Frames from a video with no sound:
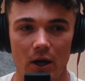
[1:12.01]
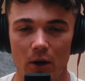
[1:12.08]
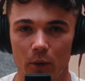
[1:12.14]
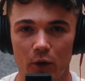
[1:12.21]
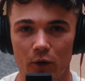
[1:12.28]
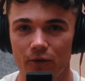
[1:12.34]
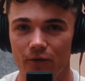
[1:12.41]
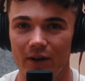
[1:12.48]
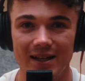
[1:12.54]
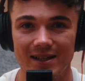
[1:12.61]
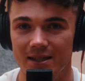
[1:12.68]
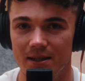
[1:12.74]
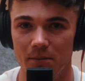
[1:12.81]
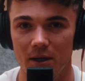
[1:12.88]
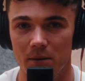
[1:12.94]
We all face
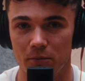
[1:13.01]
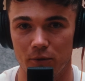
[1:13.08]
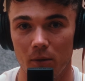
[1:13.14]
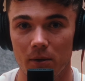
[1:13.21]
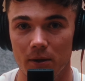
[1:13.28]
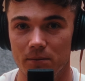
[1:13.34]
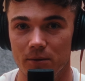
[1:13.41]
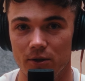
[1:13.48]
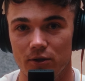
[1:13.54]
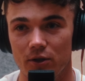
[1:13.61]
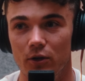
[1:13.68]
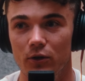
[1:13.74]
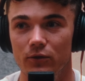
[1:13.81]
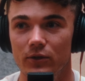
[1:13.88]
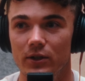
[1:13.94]
similar problems as
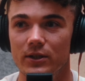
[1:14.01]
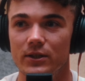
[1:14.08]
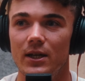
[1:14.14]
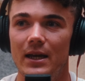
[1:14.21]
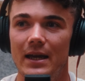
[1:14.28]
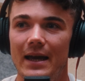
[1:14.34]
golfers.